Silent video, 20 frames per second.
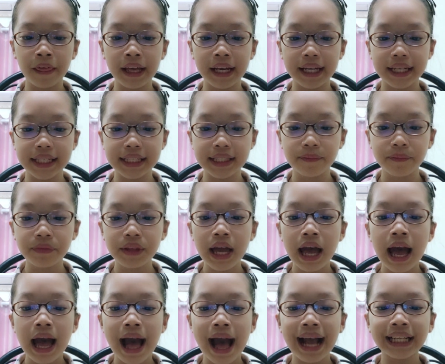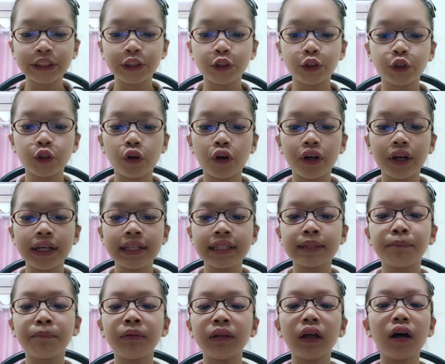things. I started
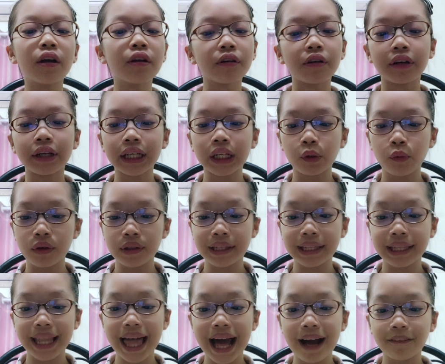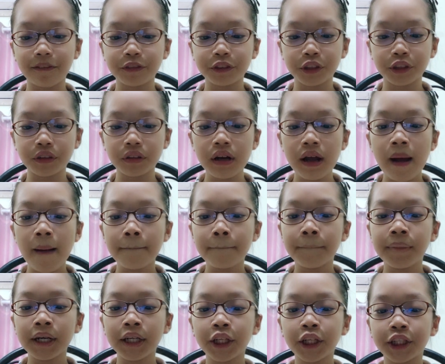spluttering with laughter,
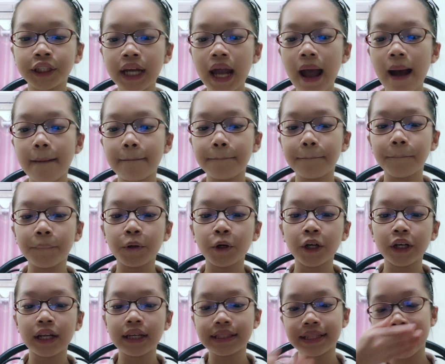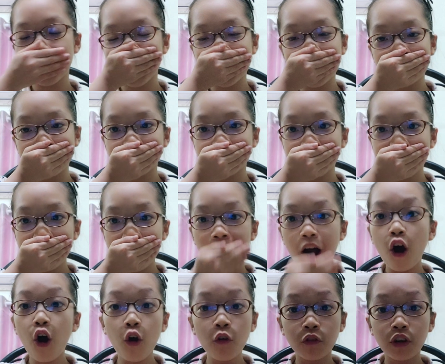but Jem put his hand
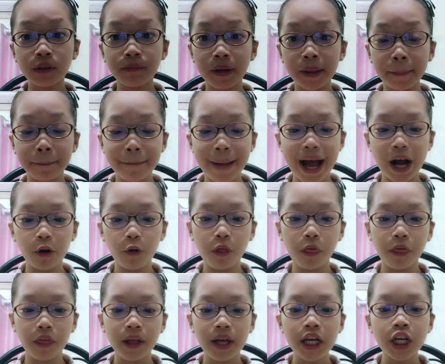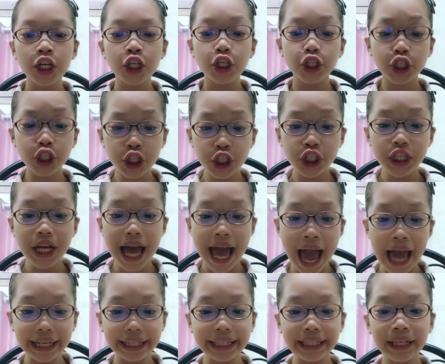over my mouth. "Shh,
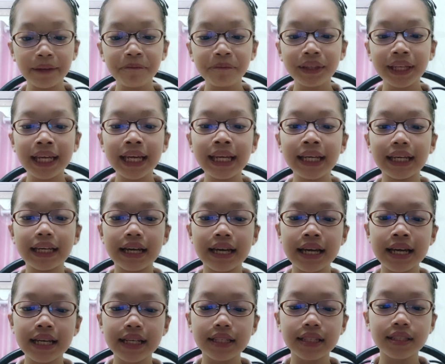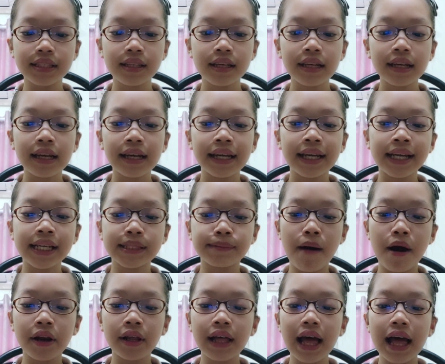Hetty," he hissed. He
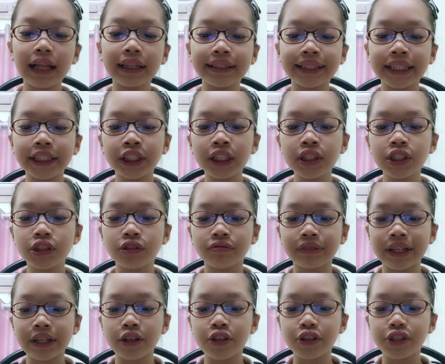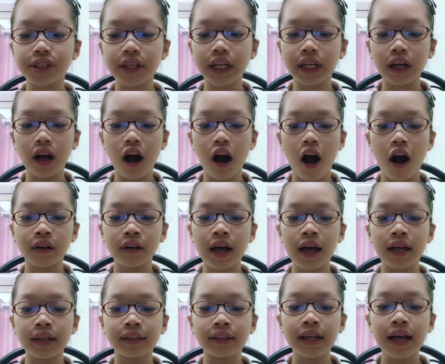spotted Elijah's strainer sitting on
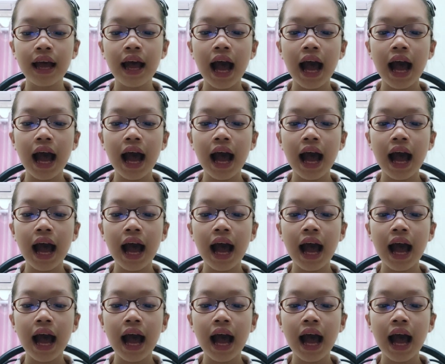an